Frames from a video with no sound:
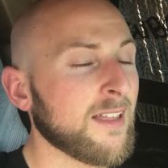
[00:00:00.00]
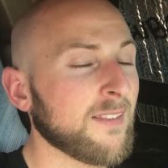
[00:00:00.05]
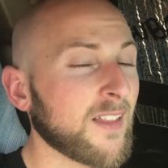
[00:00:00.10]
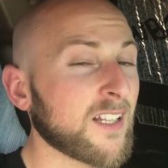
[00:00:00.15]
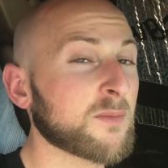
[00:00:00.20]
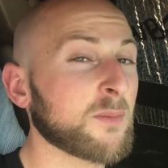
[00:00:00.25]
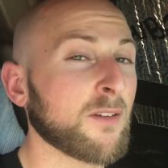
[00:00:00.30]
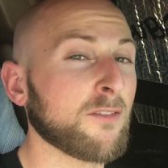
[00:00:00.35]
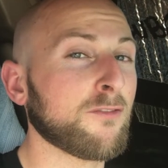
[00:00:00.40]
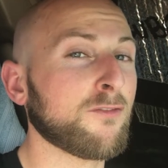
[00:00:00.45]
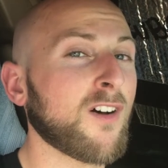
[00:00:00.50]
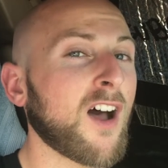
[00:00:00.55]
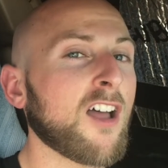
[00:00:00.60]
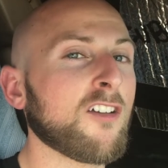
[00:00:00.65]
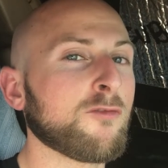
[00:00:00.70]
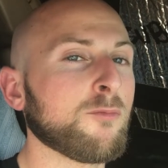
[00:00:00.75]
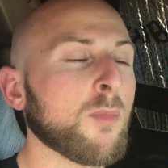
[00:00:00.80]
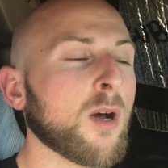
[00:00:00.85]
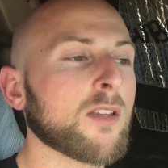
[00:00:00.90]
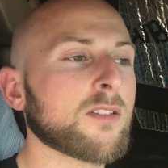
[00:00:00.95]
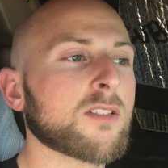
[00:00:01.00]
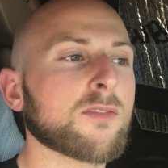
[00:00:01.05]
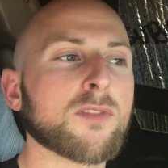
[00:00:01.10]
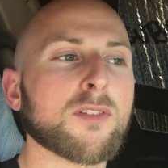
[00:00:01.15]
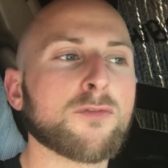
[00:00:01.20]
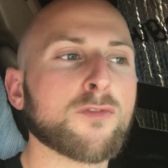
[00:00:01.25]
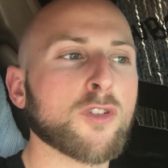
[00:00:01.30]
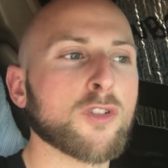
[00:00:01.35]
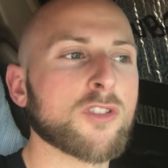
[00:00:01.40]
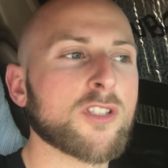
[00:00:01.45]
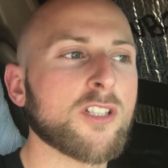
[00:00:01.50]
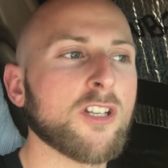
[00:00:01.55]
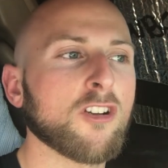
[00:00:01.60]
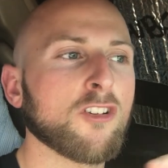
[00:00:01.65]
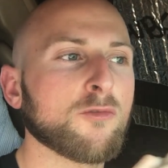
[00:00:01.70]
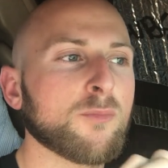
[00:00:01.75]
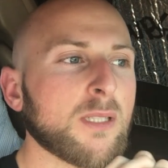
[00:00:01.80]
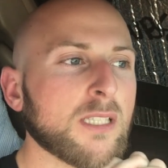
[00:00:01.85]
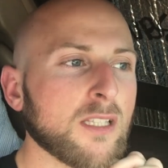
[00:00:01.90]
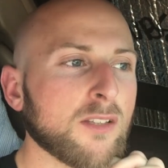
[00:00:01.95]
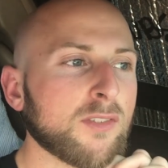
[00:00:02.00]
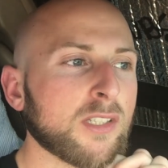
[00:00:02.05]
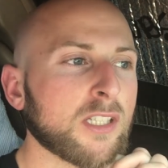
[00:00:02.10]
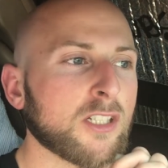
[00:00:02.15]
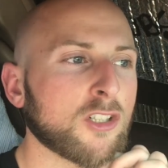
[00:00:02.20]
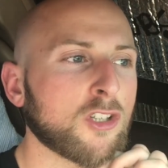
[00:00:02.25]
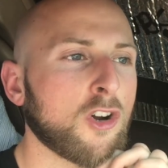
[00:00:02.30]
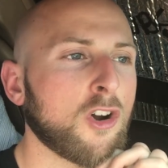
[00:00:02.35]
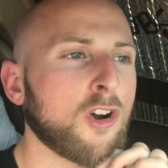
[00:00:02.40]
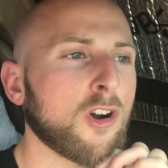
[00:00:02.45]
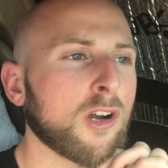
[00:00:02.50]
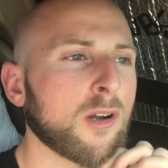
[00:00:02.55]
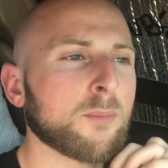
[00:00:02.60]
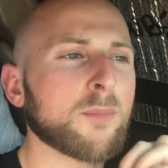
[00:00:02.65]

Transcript: that's been 5 months of the first year of me living in a car.